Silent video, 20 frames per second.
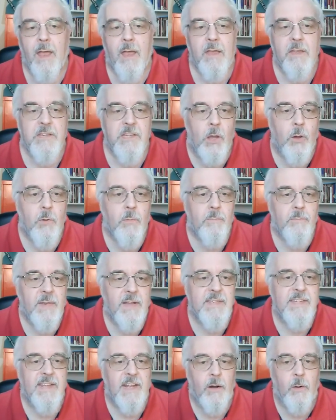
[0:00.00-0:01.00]
So
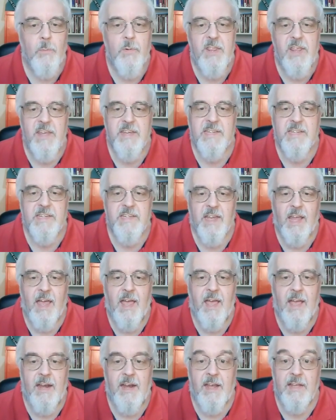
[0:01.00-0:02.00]
let's get on with this.
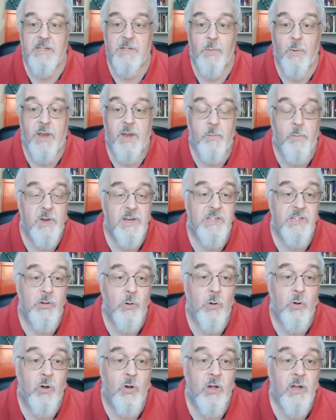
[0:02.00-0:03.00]
Uh, last week we
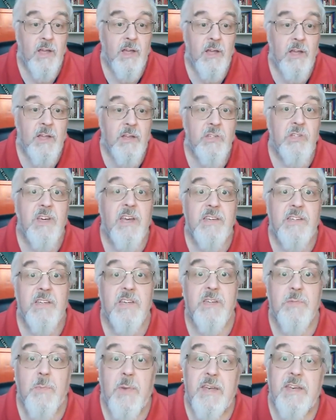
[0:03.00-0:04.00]
saw
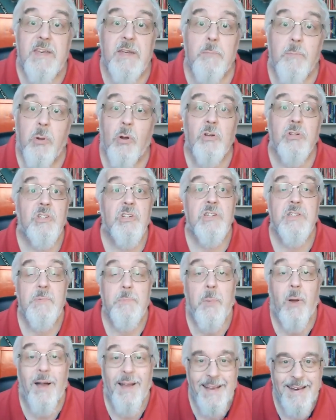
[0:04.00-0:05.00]
Jesus meeting Pontius
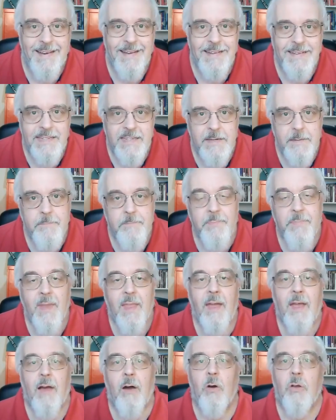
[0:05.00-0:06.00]
Pilate
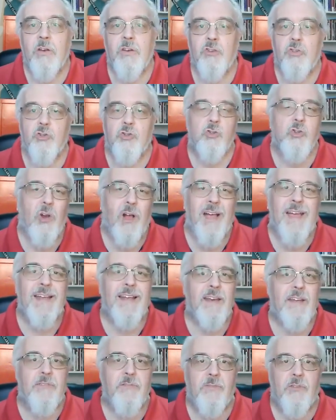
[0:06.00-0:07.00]
on
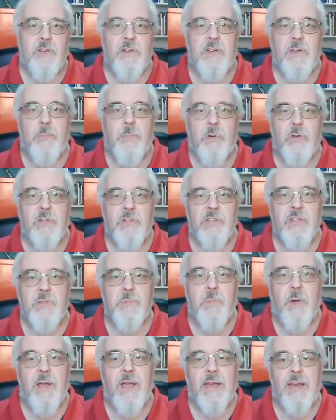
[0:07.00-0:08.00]
trial in front of Pontius
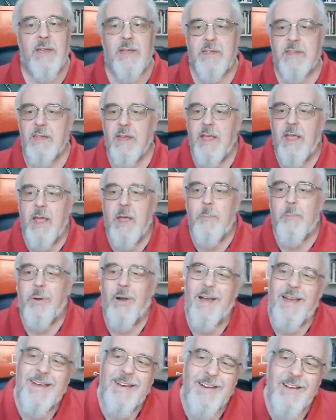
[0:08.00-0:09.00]
Pilate.
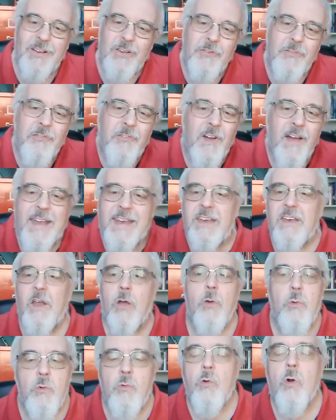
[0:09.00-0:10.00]
Pilate could find
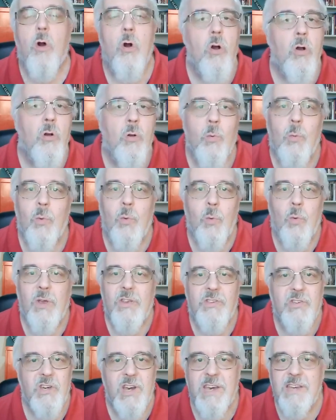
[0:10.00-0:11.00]
no wrong
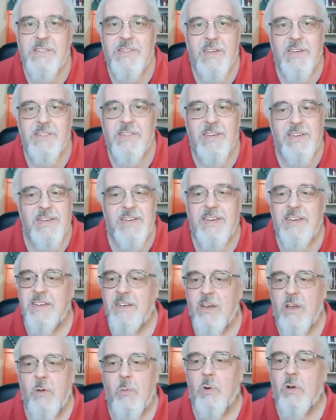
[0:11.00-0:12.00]
with Jesus and didn't
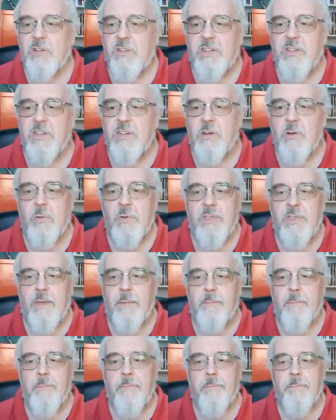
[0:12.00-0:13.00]
know what to do with
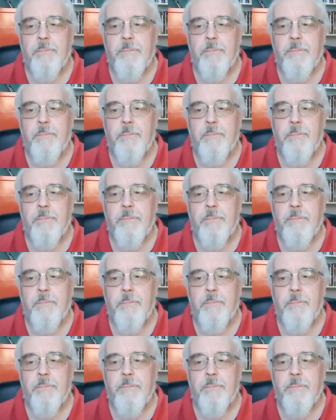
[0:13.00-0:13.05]
him.